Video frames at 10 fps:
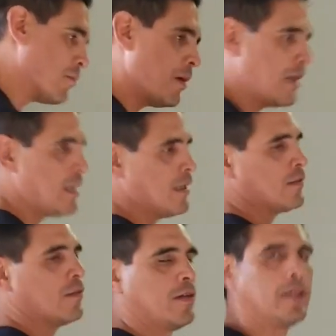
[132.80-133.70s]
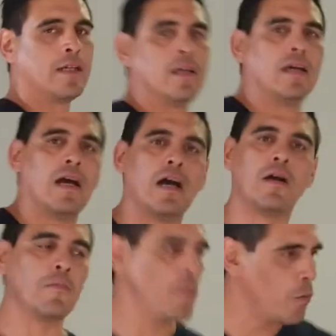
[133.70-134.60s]
money into it,
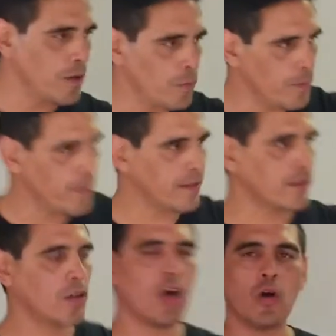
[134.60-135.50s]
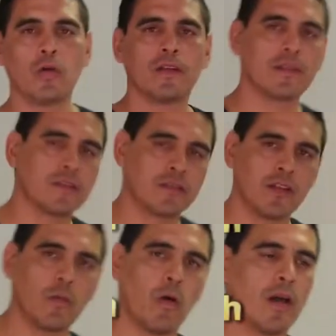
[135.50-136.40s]
we met the code that the
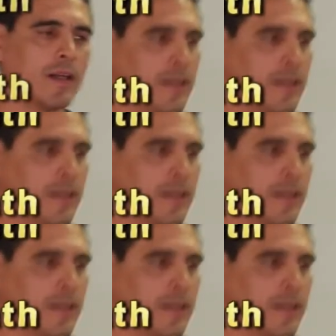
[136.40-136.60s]
city wanted,